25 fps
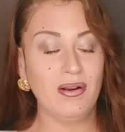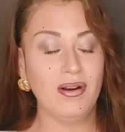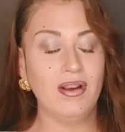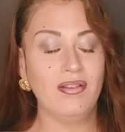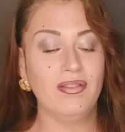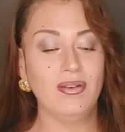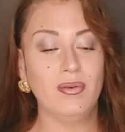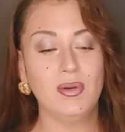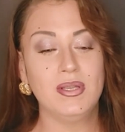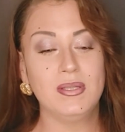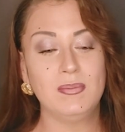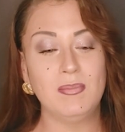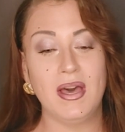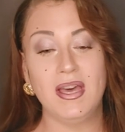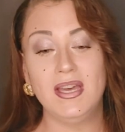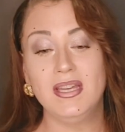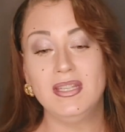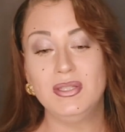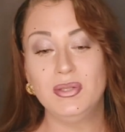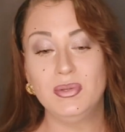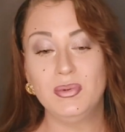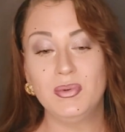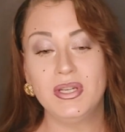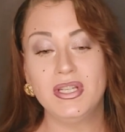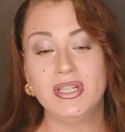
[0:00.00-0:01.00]
or if it was my
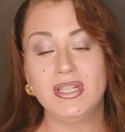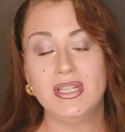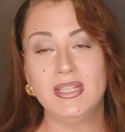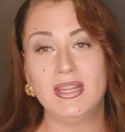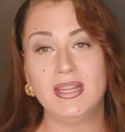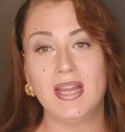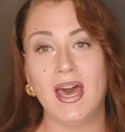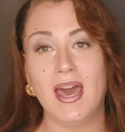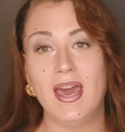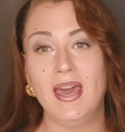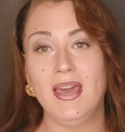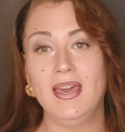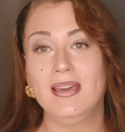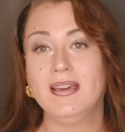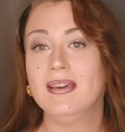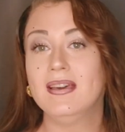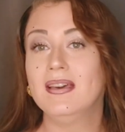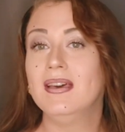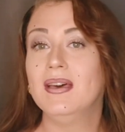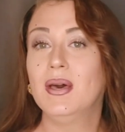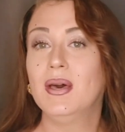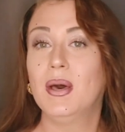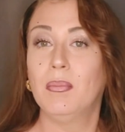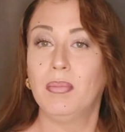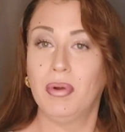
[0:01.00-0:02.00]
intuition like
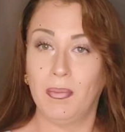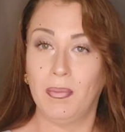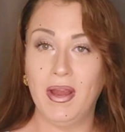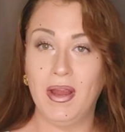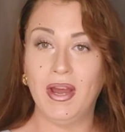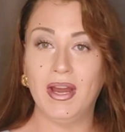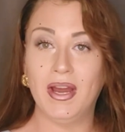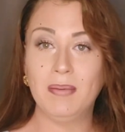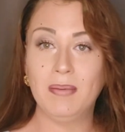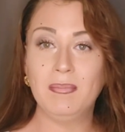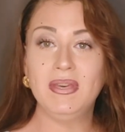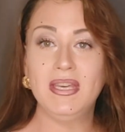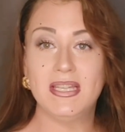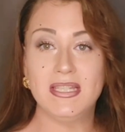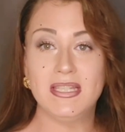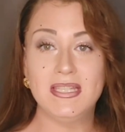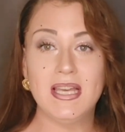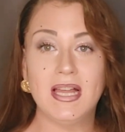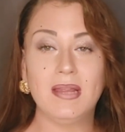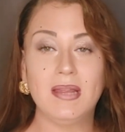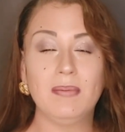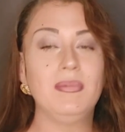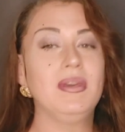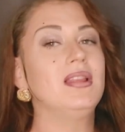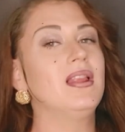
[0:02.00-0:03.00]
preparing me and
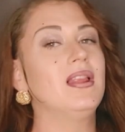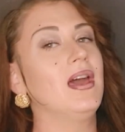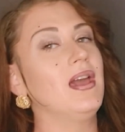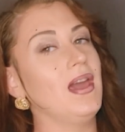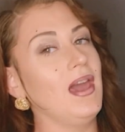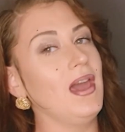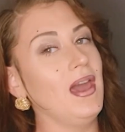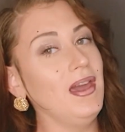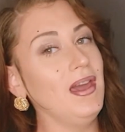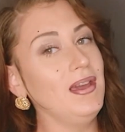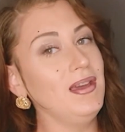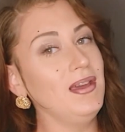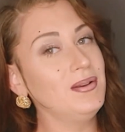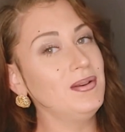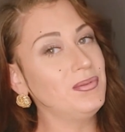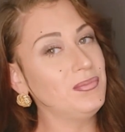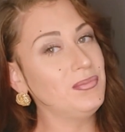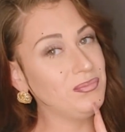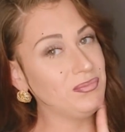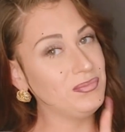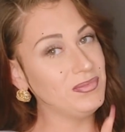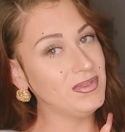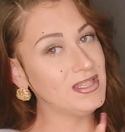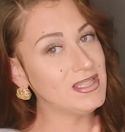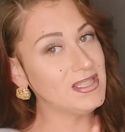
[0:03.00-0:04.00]
telling me like, hey,
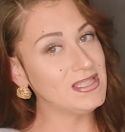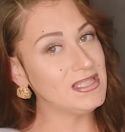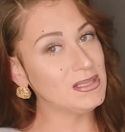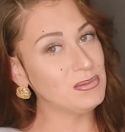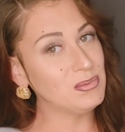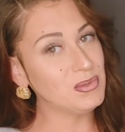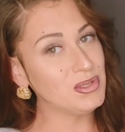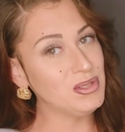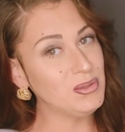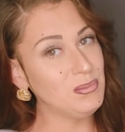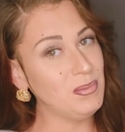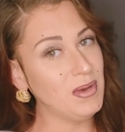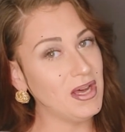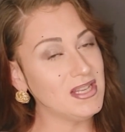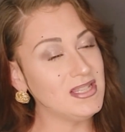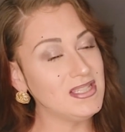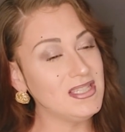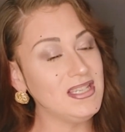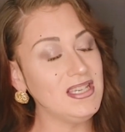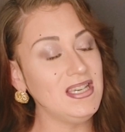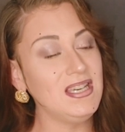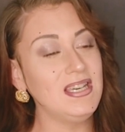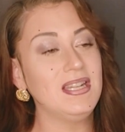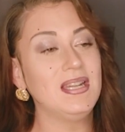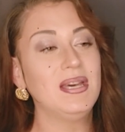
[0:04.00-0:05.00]
this is what you're about
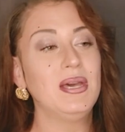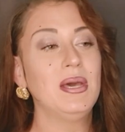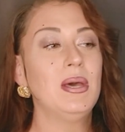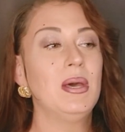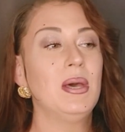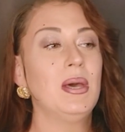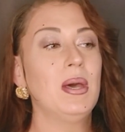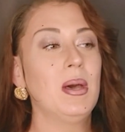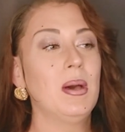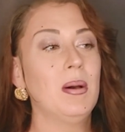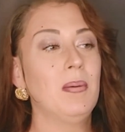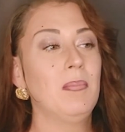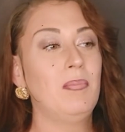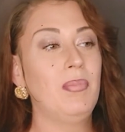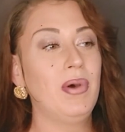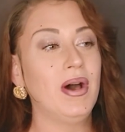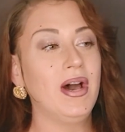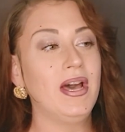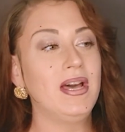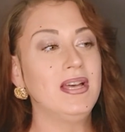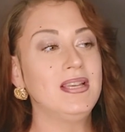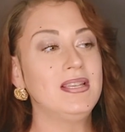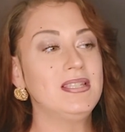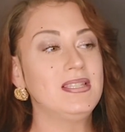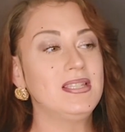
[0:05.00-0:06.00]
to get.
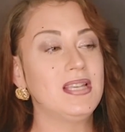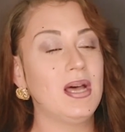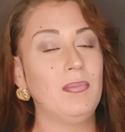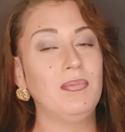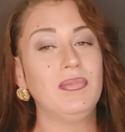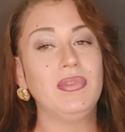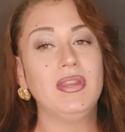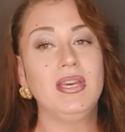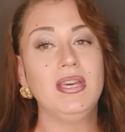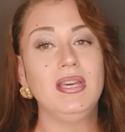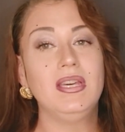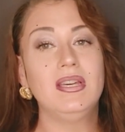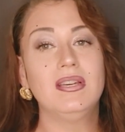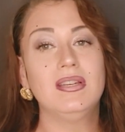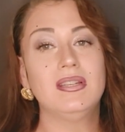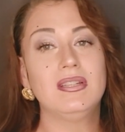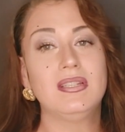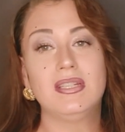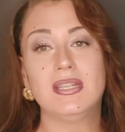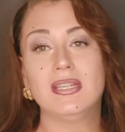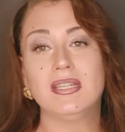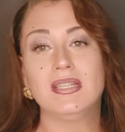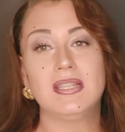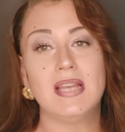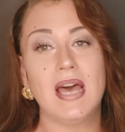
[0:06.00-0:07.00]
But something
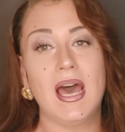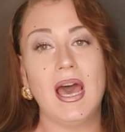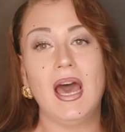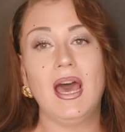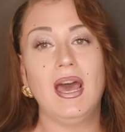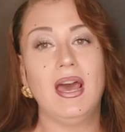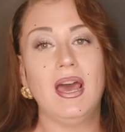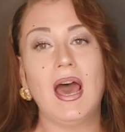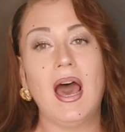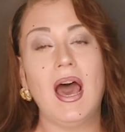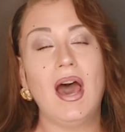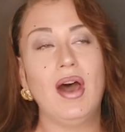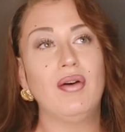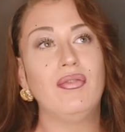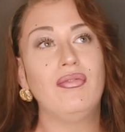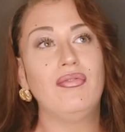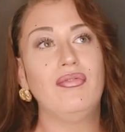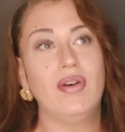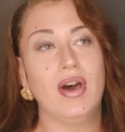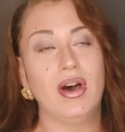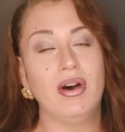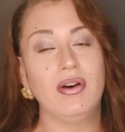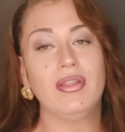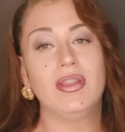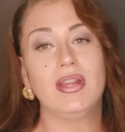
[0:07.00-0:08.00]
just, I
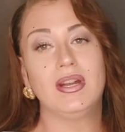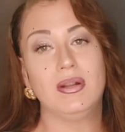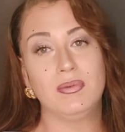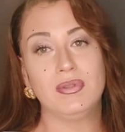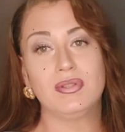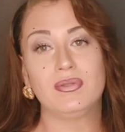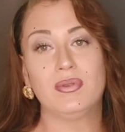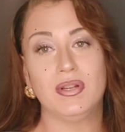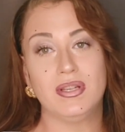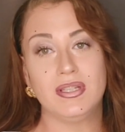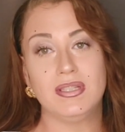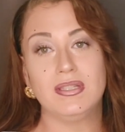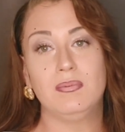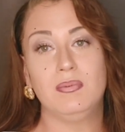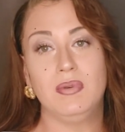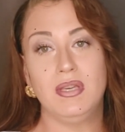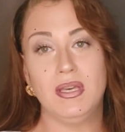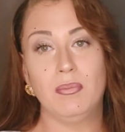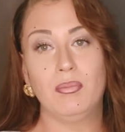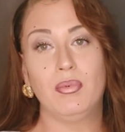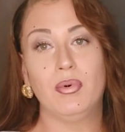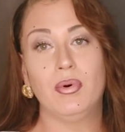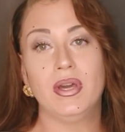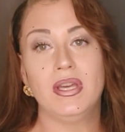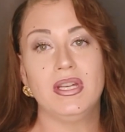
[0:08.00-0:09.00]
felt that it was going to
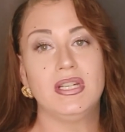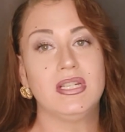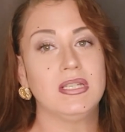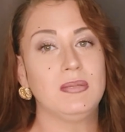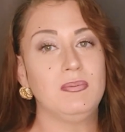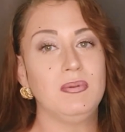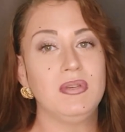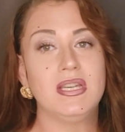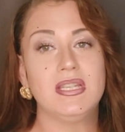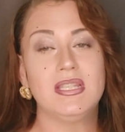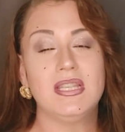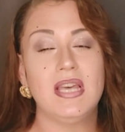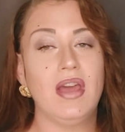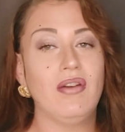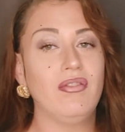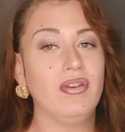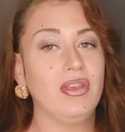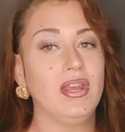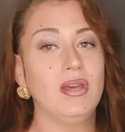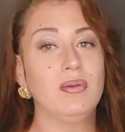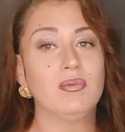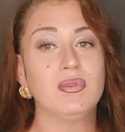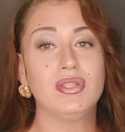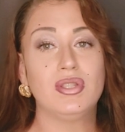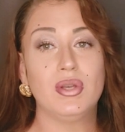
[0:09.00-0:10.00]
be a boy just because
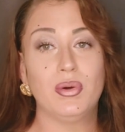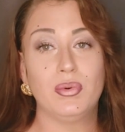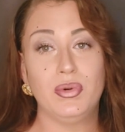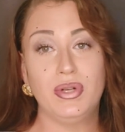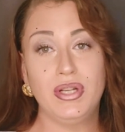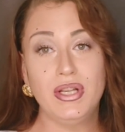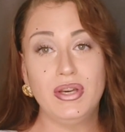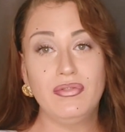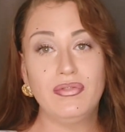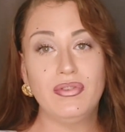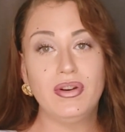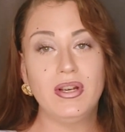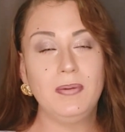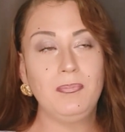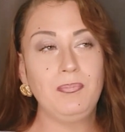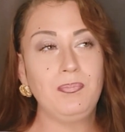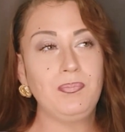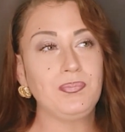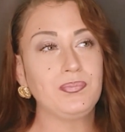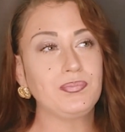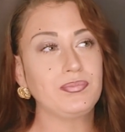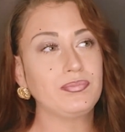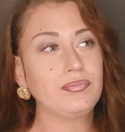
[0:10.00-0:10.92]
everything was so different.